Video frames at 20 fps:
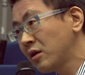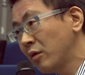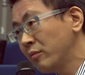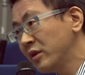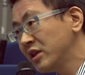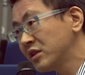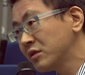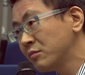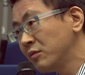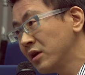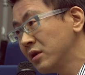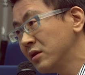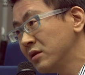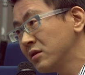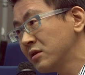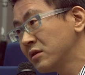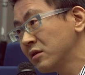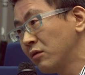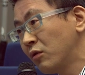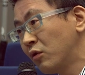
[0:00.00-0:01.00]

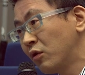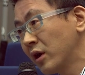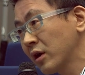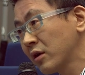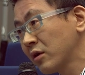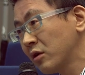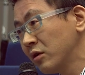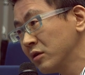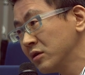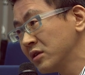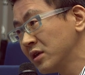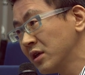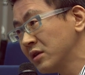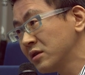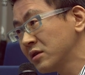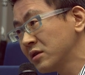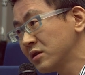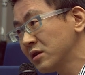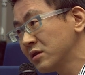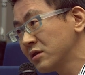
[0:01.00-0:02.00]
commitments or
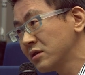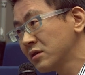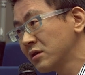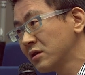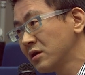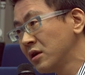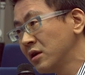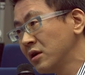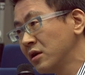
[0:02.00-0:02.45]
consensus